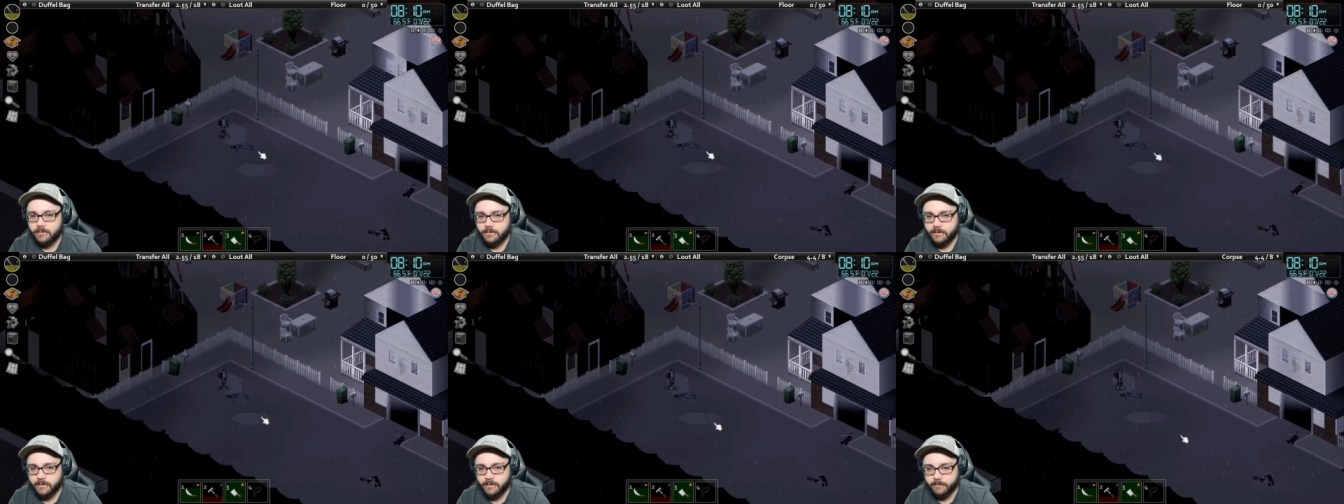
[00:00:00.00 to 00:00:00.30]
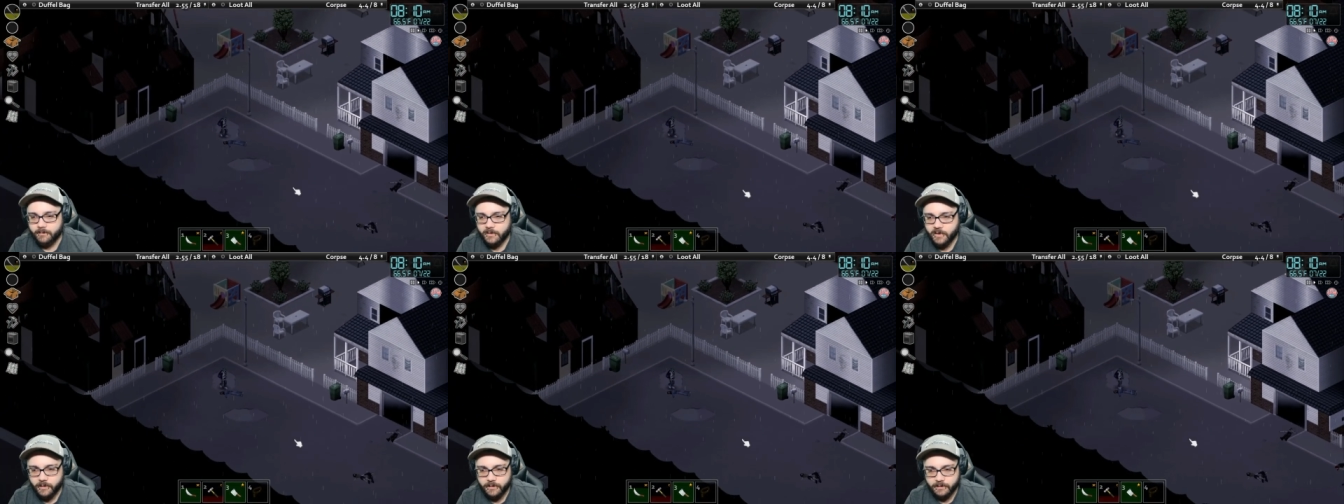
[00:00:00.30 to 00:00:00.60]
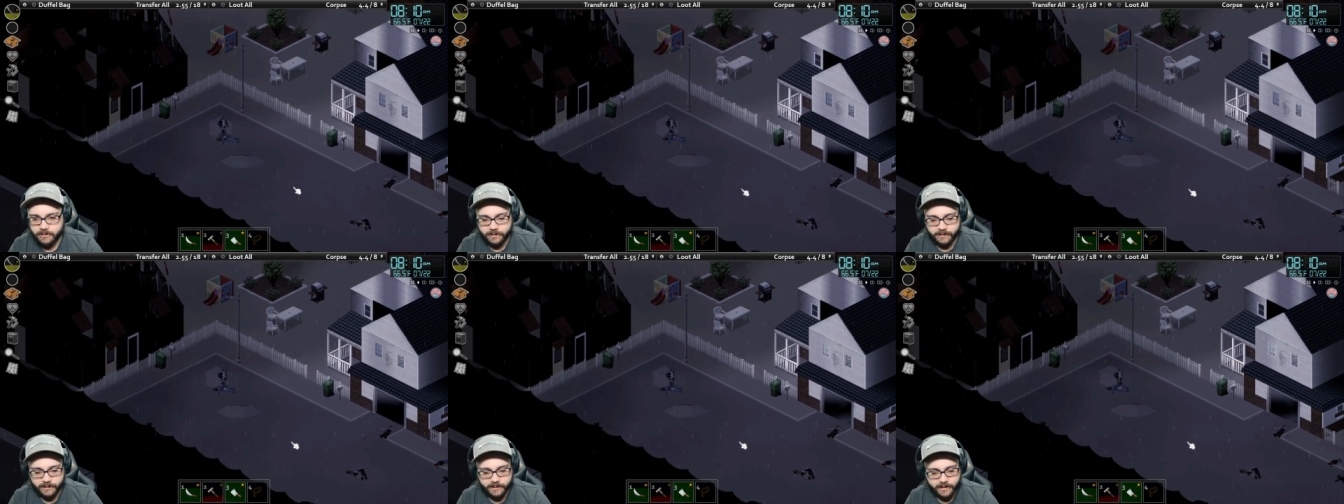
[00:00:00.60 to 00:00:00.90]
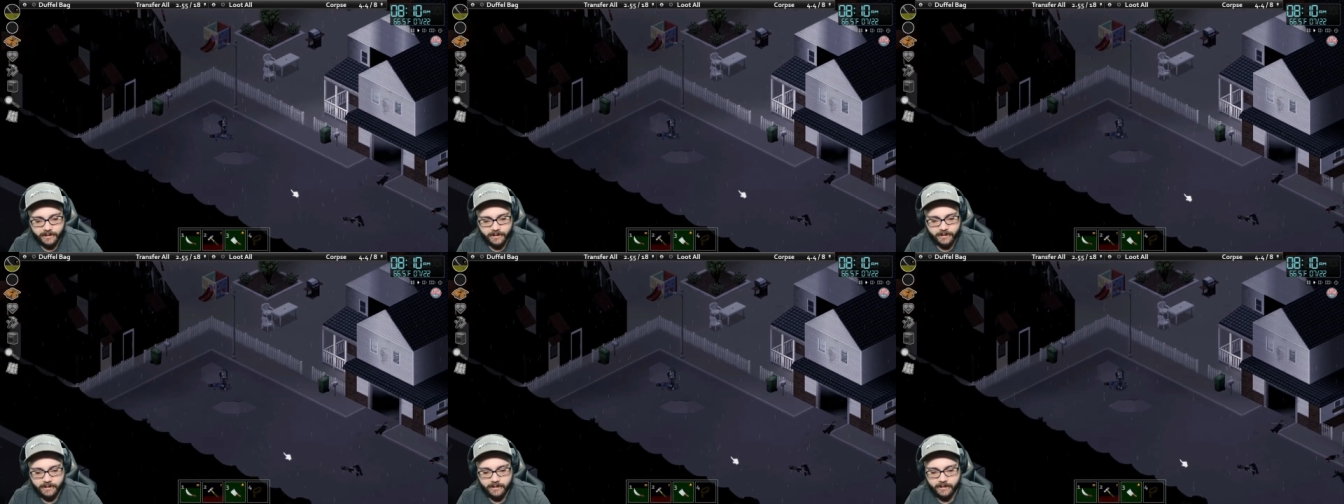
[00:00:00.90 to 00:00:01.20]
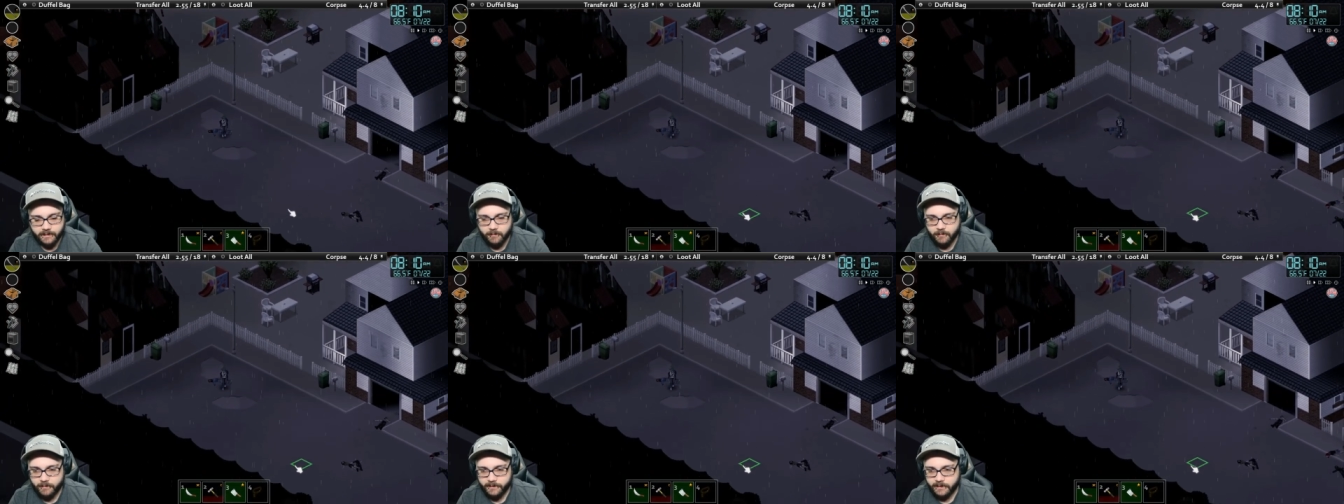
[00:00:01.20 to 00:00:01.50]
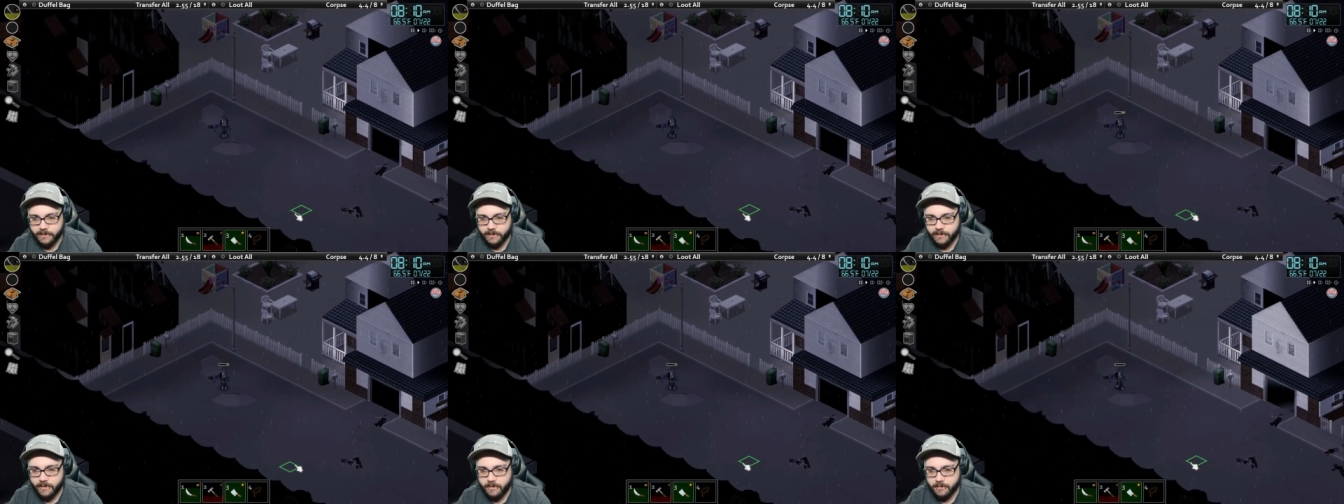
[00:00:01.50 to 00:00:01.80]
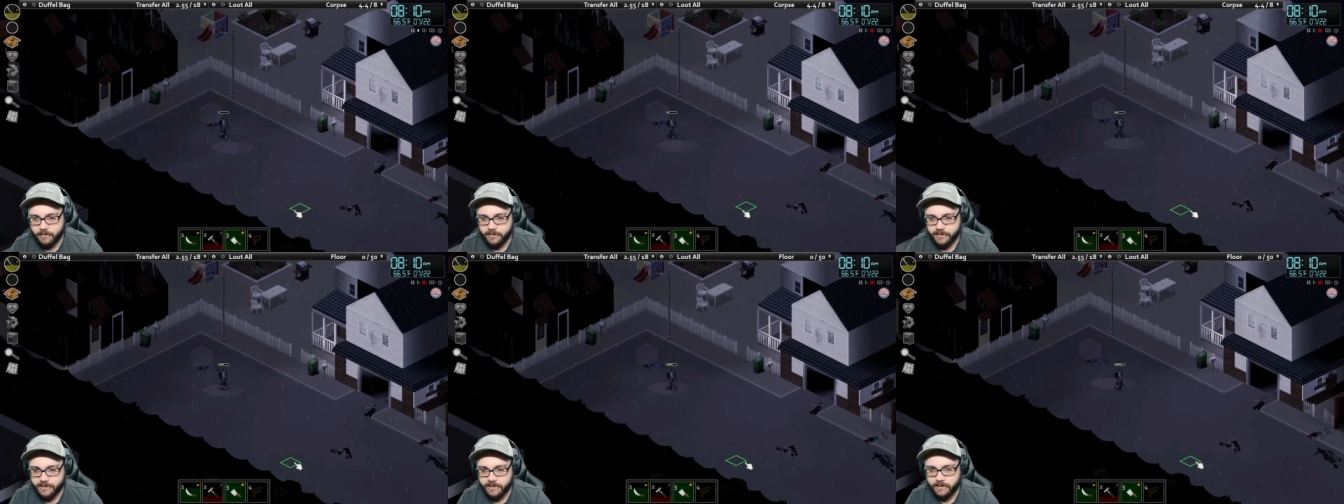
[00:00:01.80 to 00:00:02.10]
than I'm currently getting with the
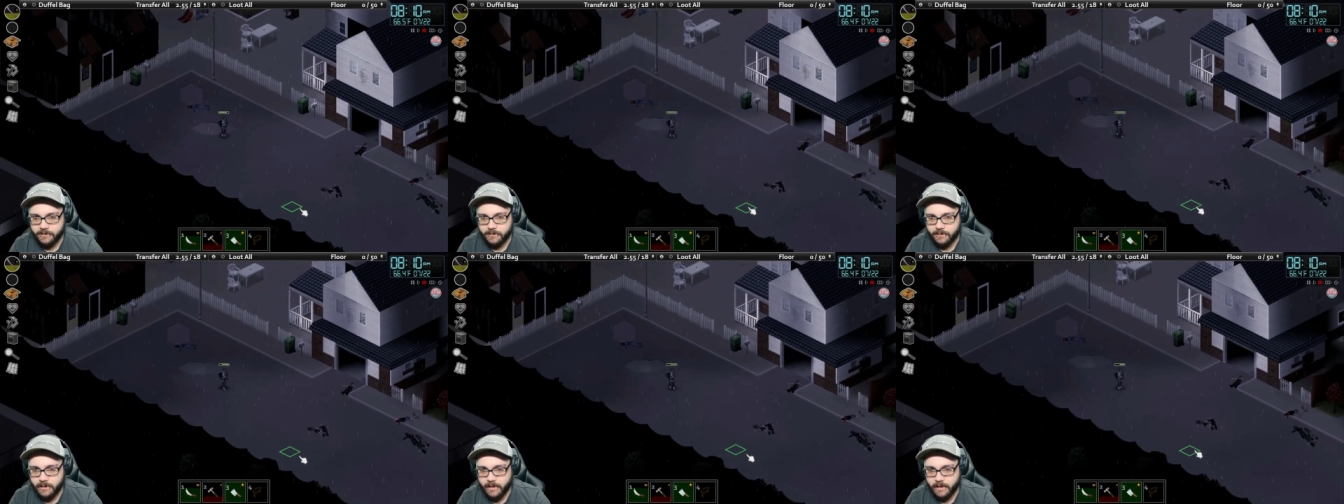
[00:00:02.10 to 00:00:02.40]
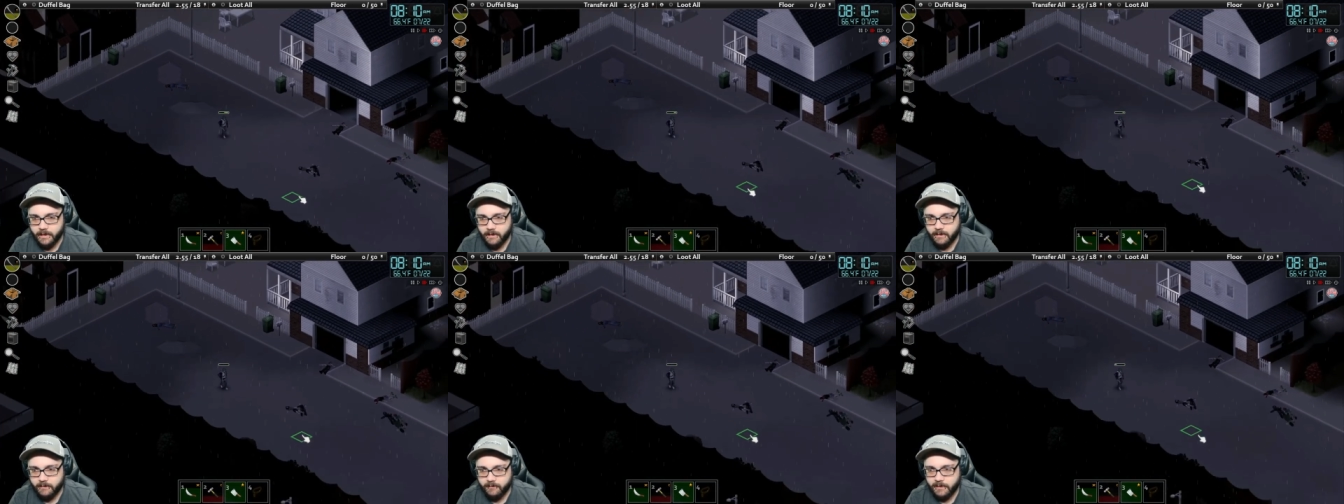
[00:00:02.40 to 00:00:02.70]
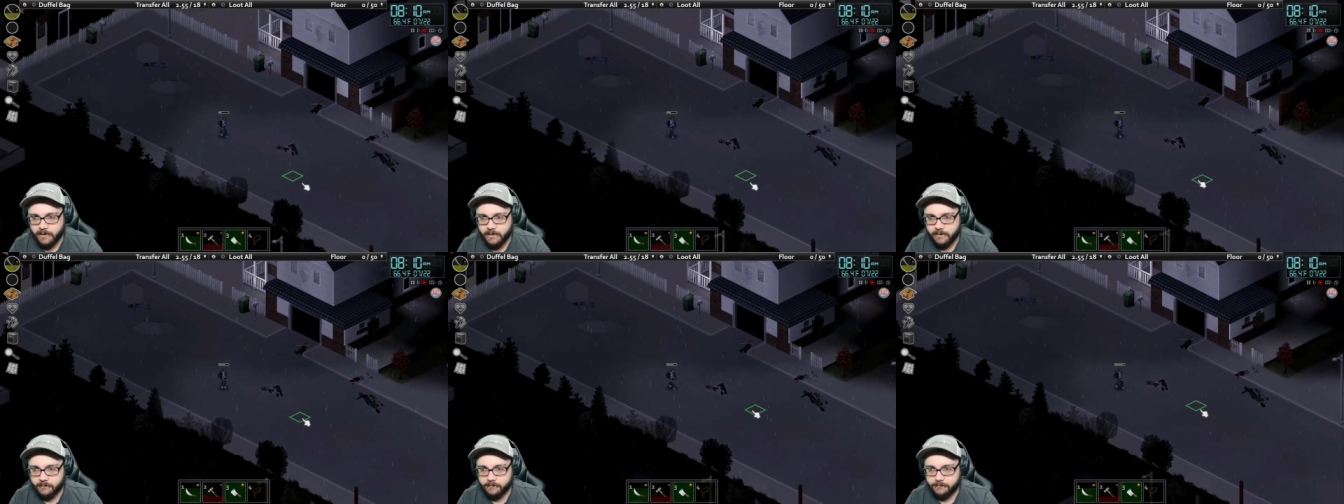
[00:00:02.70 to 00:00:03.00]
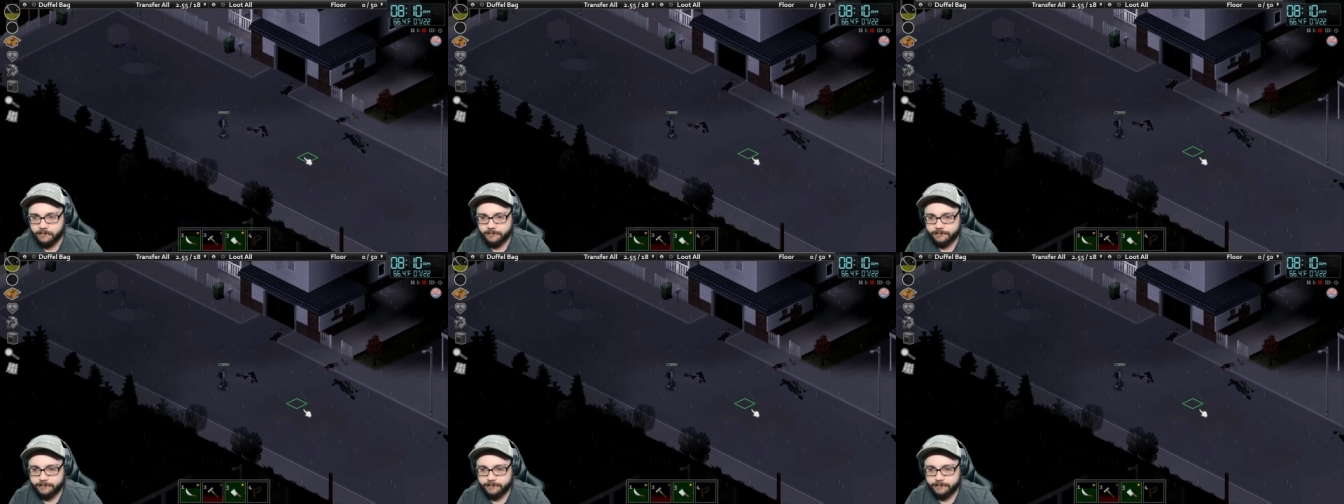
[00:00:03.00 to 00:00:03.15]
no skill I have in it.